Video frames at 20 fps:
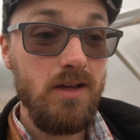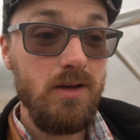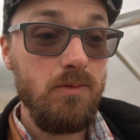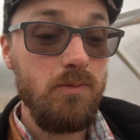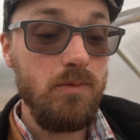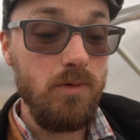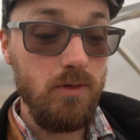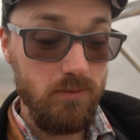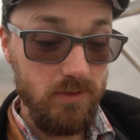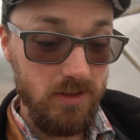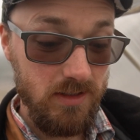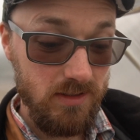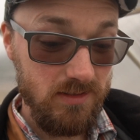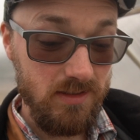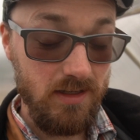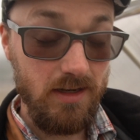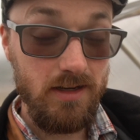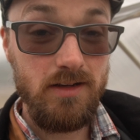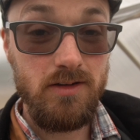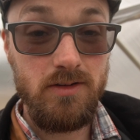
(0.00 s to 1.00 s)
what we
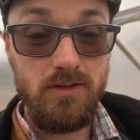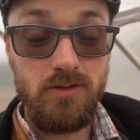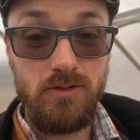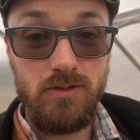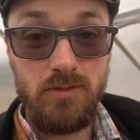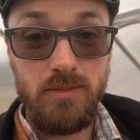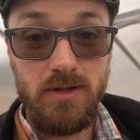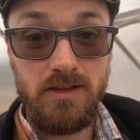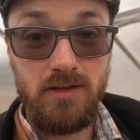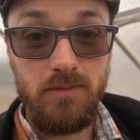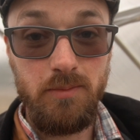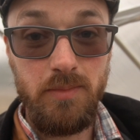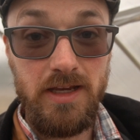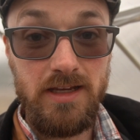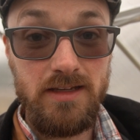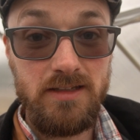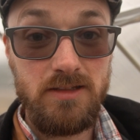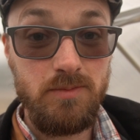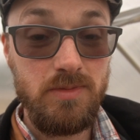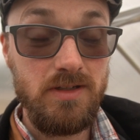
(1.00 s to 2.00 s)
decided to do about the
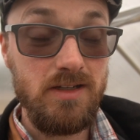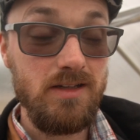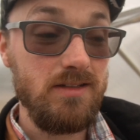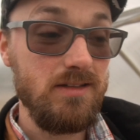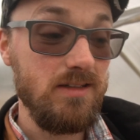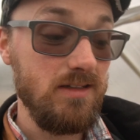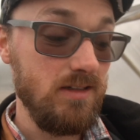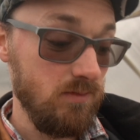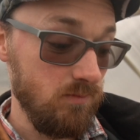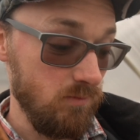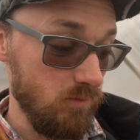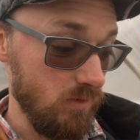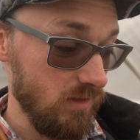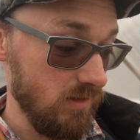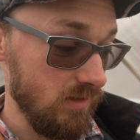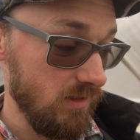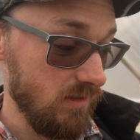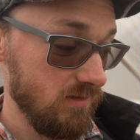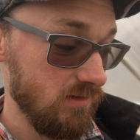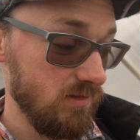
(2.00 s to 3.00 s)
base, because I didn't want
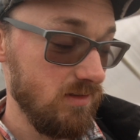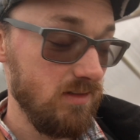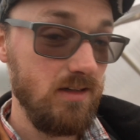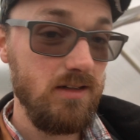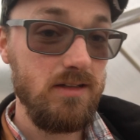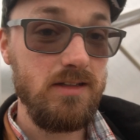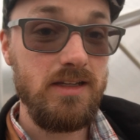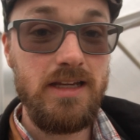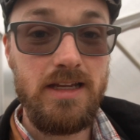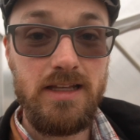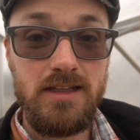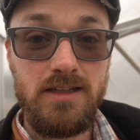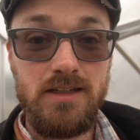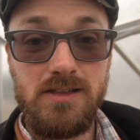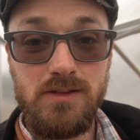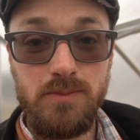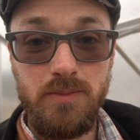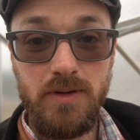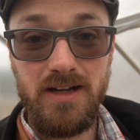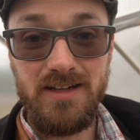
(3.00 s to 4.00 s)
it necessarily in
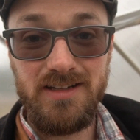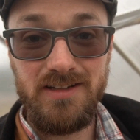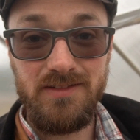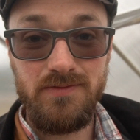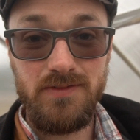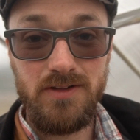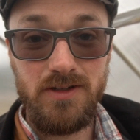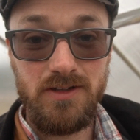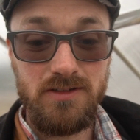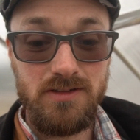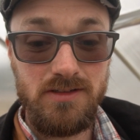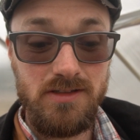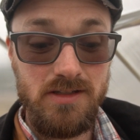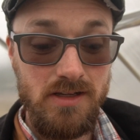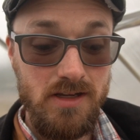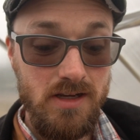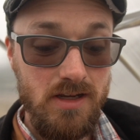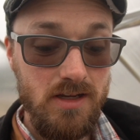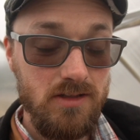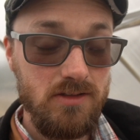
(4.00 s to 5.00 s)
this spot at first,
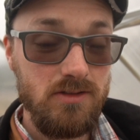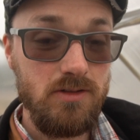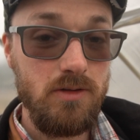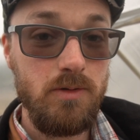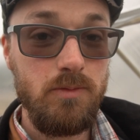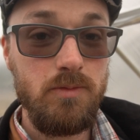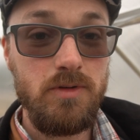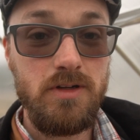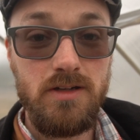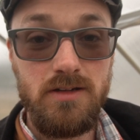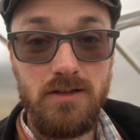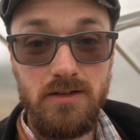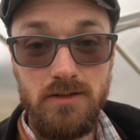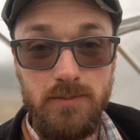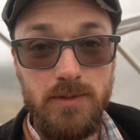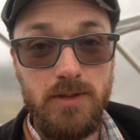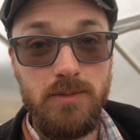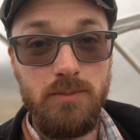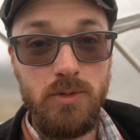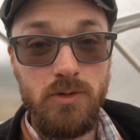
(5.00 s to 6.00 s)
so I wanted it to
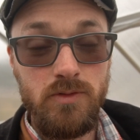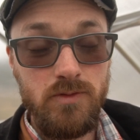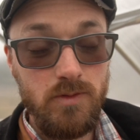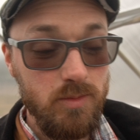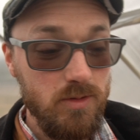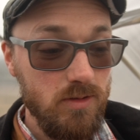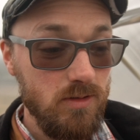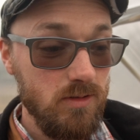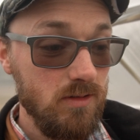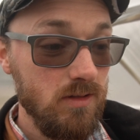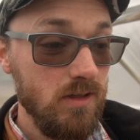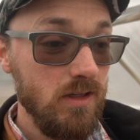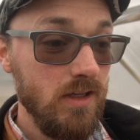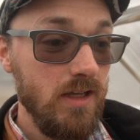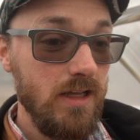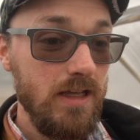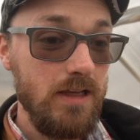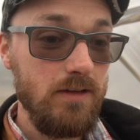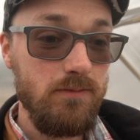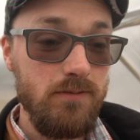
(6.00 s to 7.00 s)
be movable
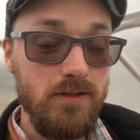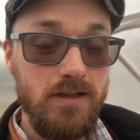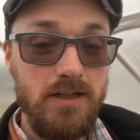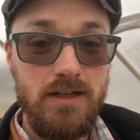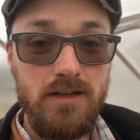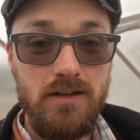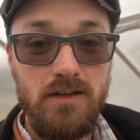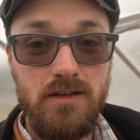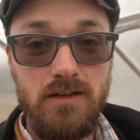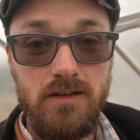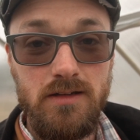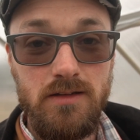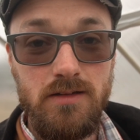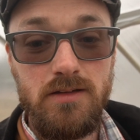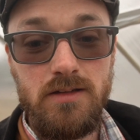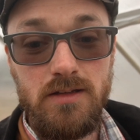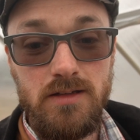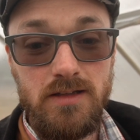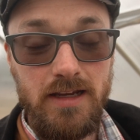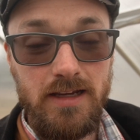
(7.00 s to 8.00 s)
if we needed
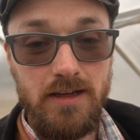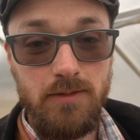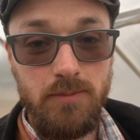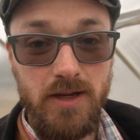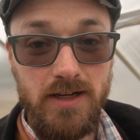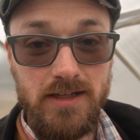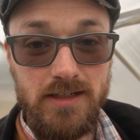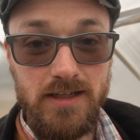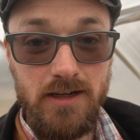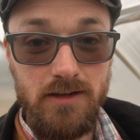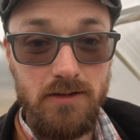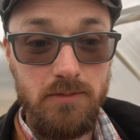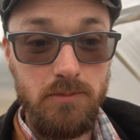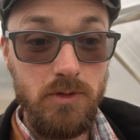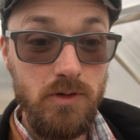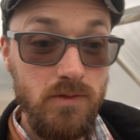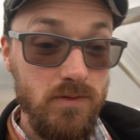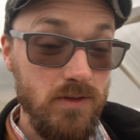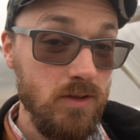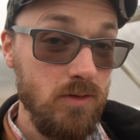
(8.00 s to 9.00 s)
to take it back down and
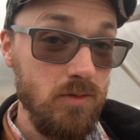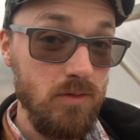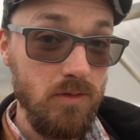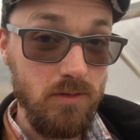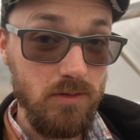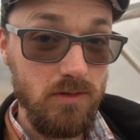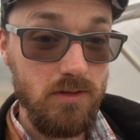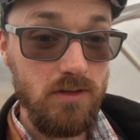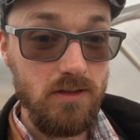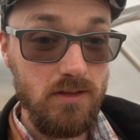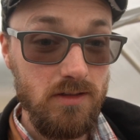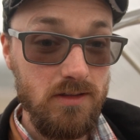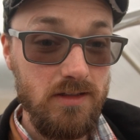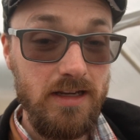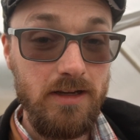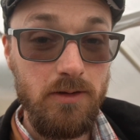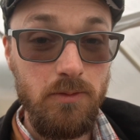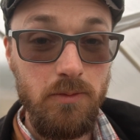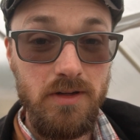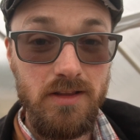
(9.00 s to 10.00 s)
move it, or to
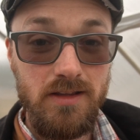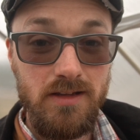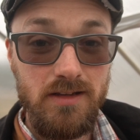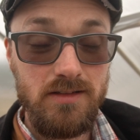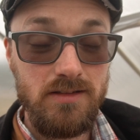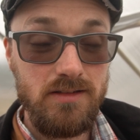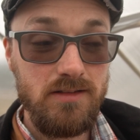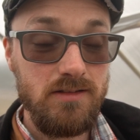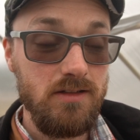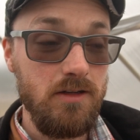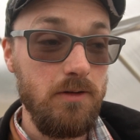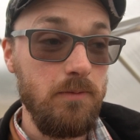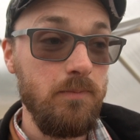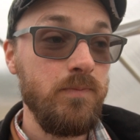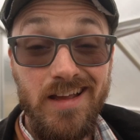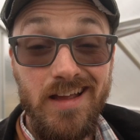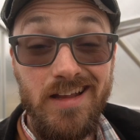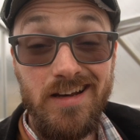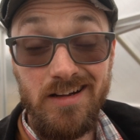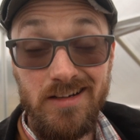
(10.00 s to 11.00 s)
take with us. So,
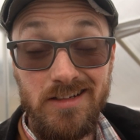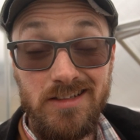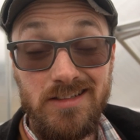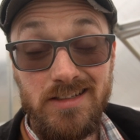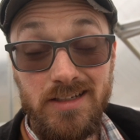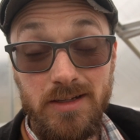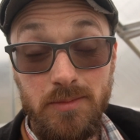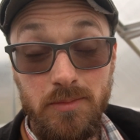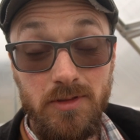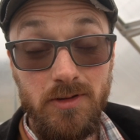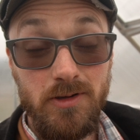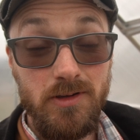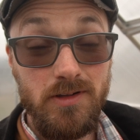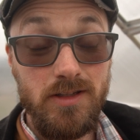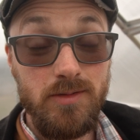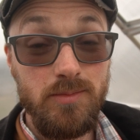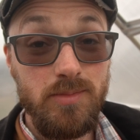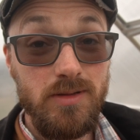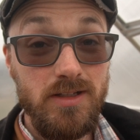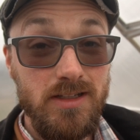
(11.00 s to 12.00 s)
and honestly, I'm
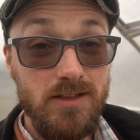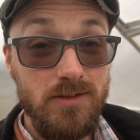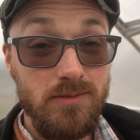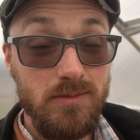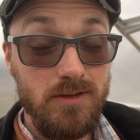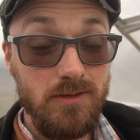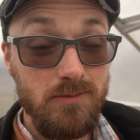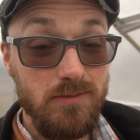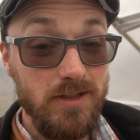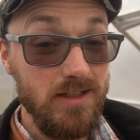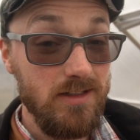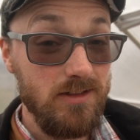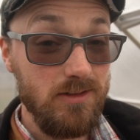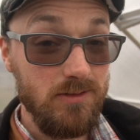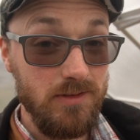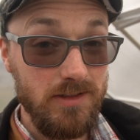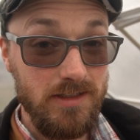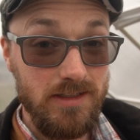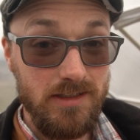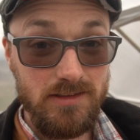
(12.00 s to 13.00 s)
thoroughly pleased with the way this
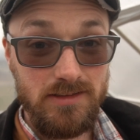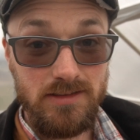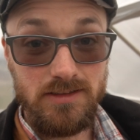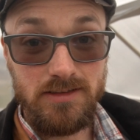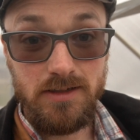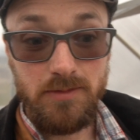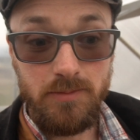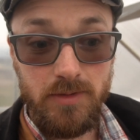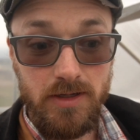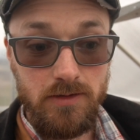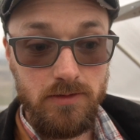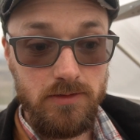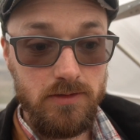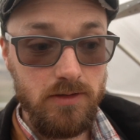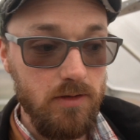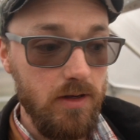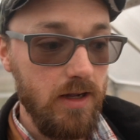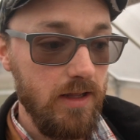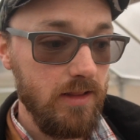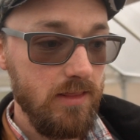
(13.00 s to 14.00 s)
greenhouse has come out,
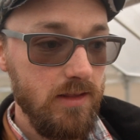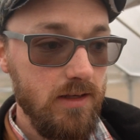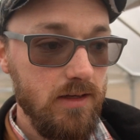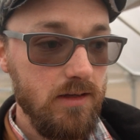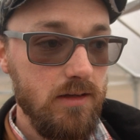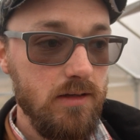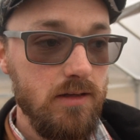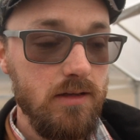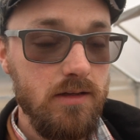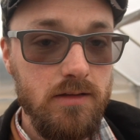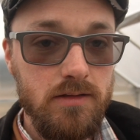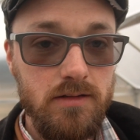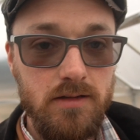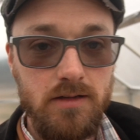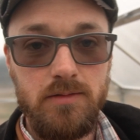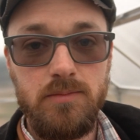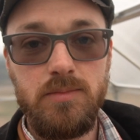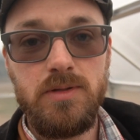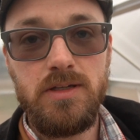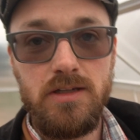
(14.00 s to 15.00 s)
so I think it's
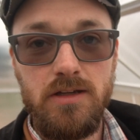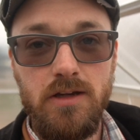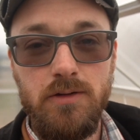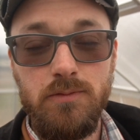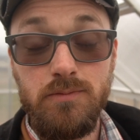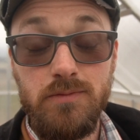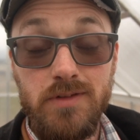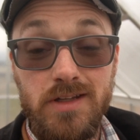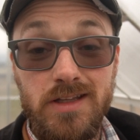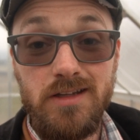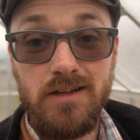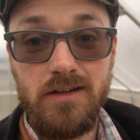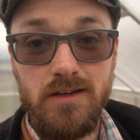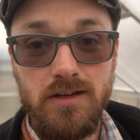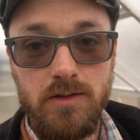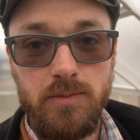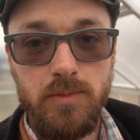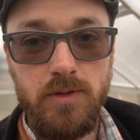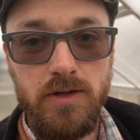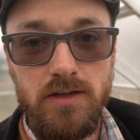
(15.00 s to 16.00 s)
going to be a really good
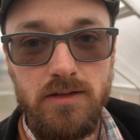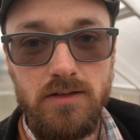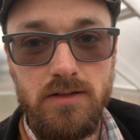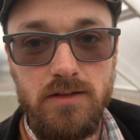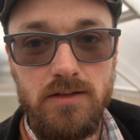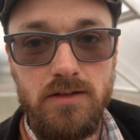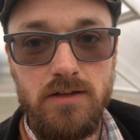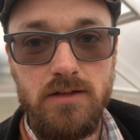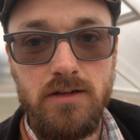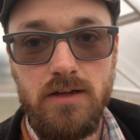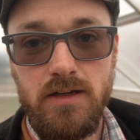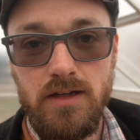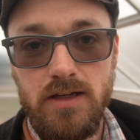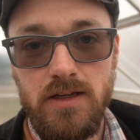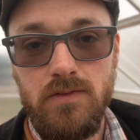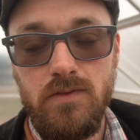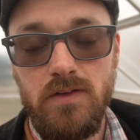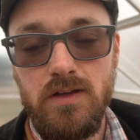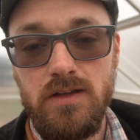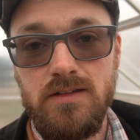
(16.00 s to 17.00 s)
experience this year and
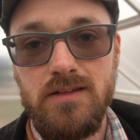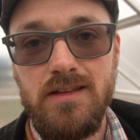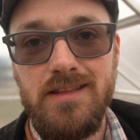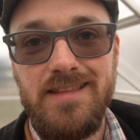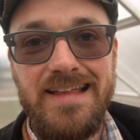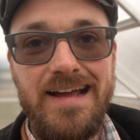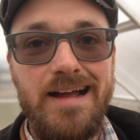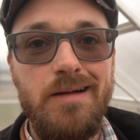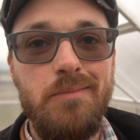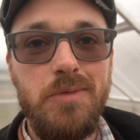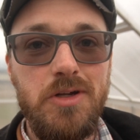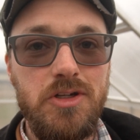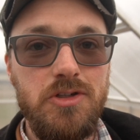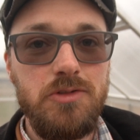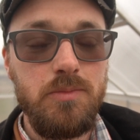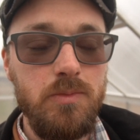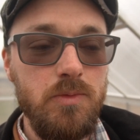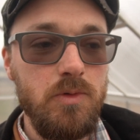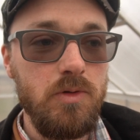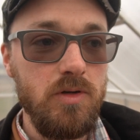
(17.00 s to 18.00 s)
give us that
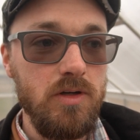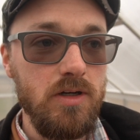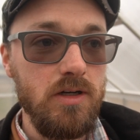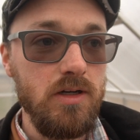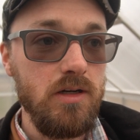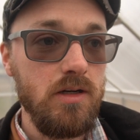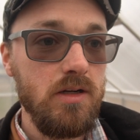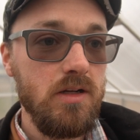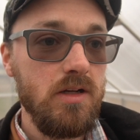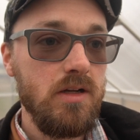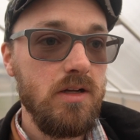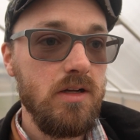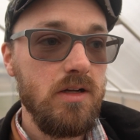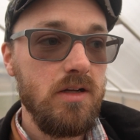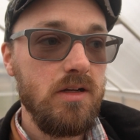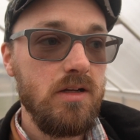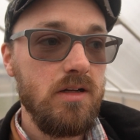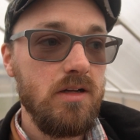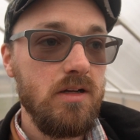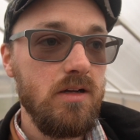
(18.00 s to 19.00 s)
much more
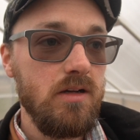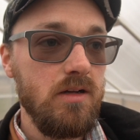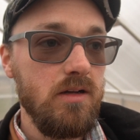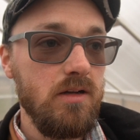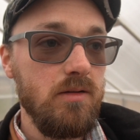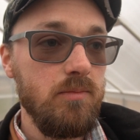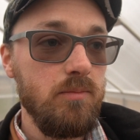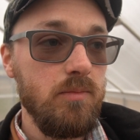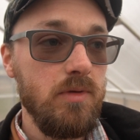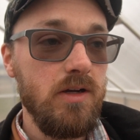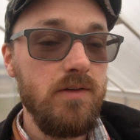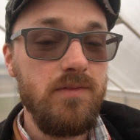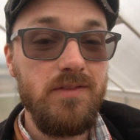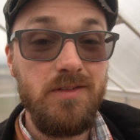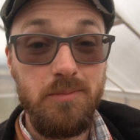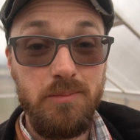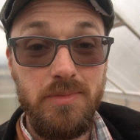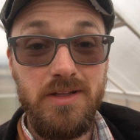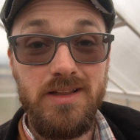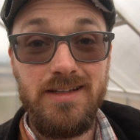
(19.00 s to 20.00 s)
of an
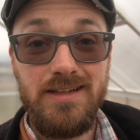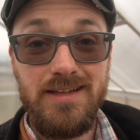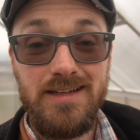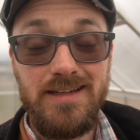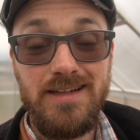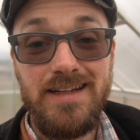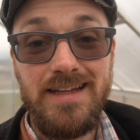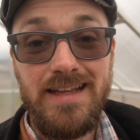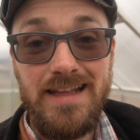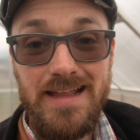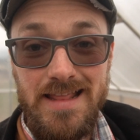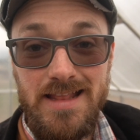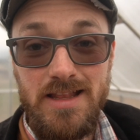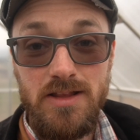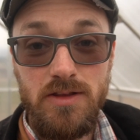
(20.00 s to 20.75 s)
ability to get